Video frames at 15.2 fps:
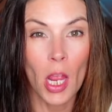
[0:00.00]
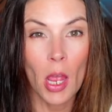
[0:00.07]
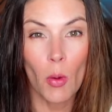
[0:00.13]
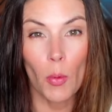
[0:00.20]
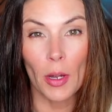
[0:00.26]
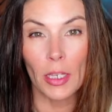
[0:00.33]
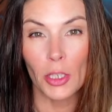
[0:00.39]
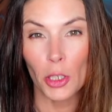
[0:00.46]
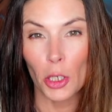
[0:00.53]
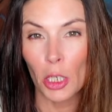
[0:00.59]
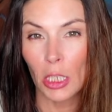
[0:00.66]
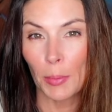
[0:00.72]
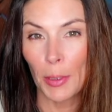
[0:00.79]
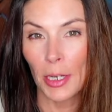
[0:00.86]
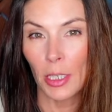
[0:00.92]
What is your
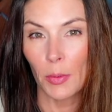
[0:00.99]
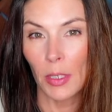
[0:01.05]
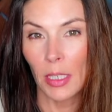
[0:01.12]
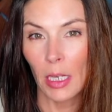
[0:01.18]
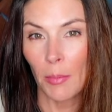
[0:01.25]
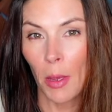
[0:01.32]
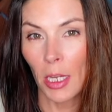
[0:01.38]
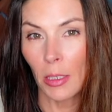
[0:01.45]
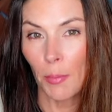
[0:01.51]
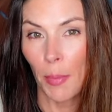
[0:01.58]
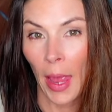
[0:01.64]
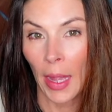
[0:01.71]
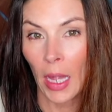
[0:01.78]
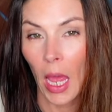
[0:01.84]
experience with sea moss Ben?